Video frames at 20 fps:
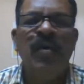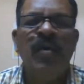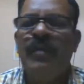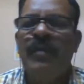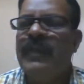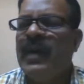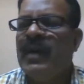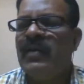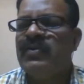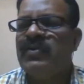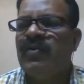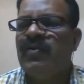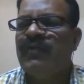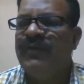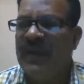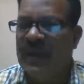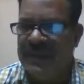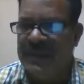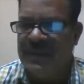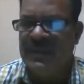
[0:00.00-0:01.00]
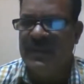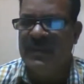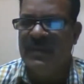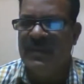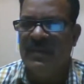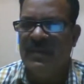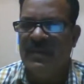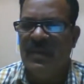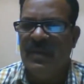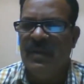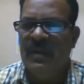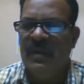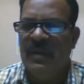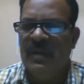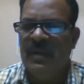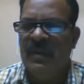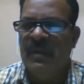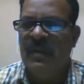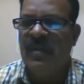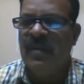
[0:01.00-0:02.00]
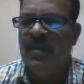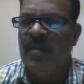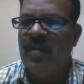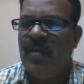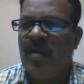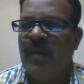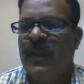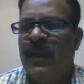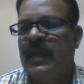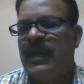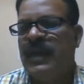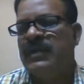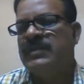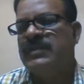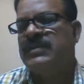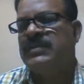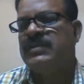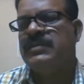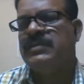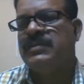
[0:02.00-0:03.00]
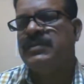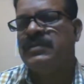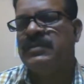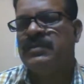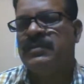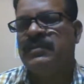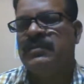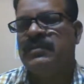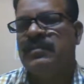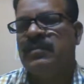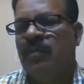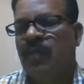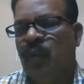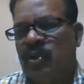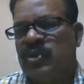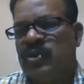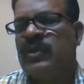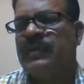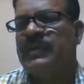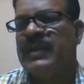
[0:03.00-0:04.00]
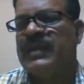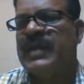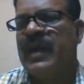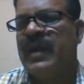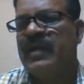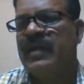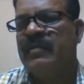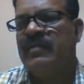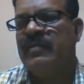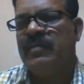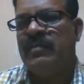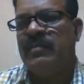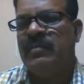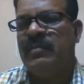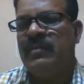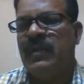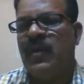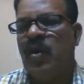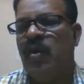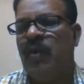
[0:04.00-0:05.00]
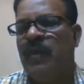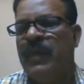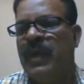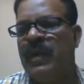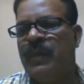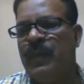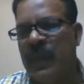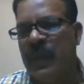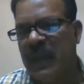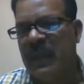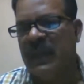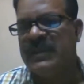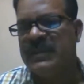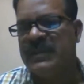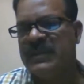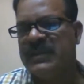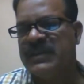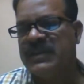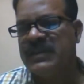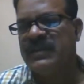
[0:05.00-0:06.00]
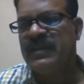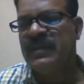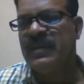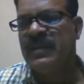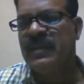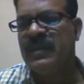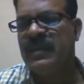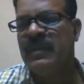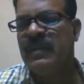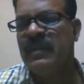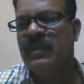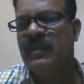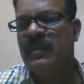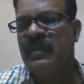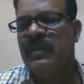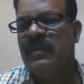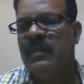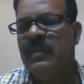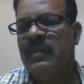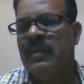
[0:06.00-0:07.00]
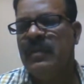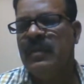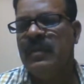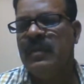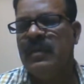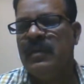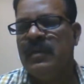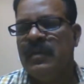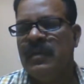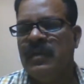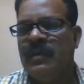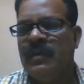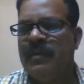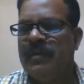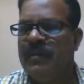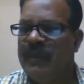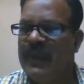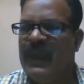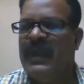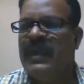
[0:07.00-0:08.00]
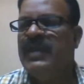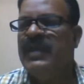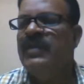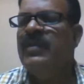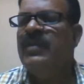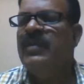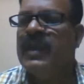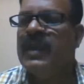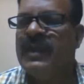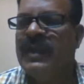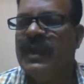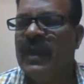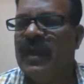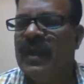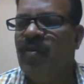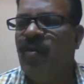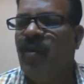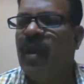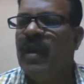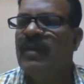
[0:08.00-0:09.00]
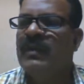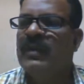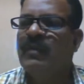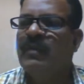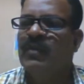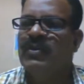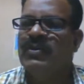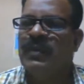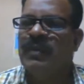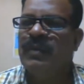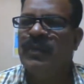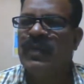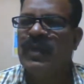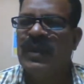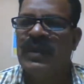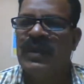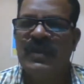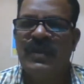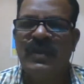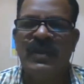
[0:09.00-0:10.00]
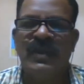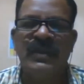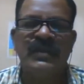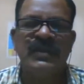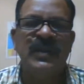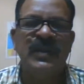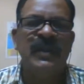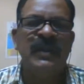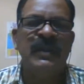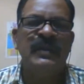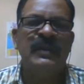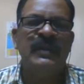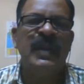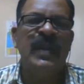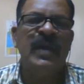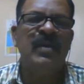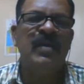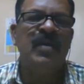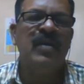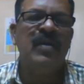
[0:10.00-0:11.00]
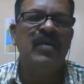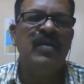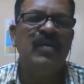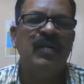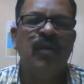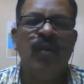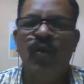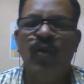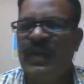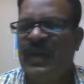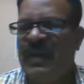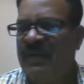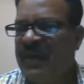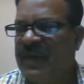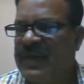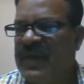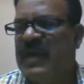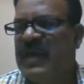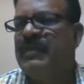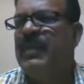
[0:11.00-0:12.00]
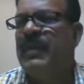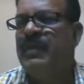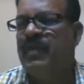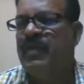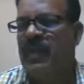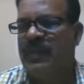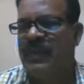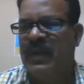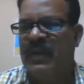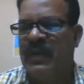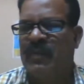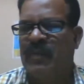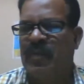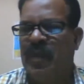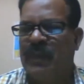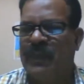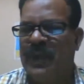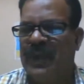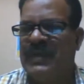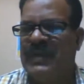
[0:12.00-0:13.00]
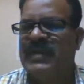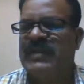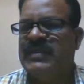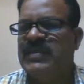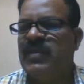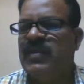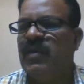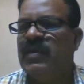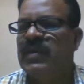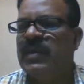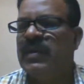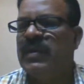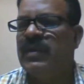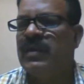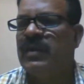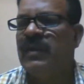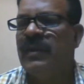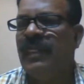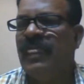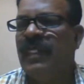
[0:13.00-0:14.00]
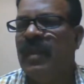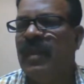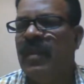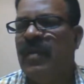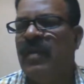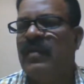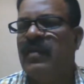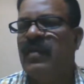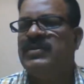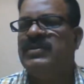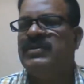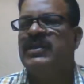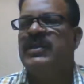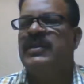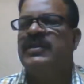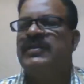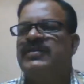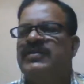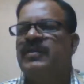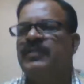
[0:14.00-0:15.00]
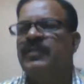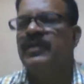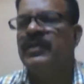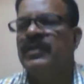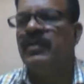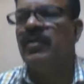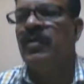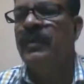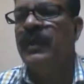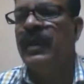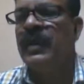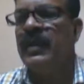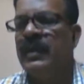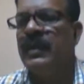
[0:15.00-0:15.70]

Government also fails. Government is, most of the time, government fails. Uh, many regions are there. One of the most important regions is they are not motivated by profit. Profit is not a uh, consideration for the government.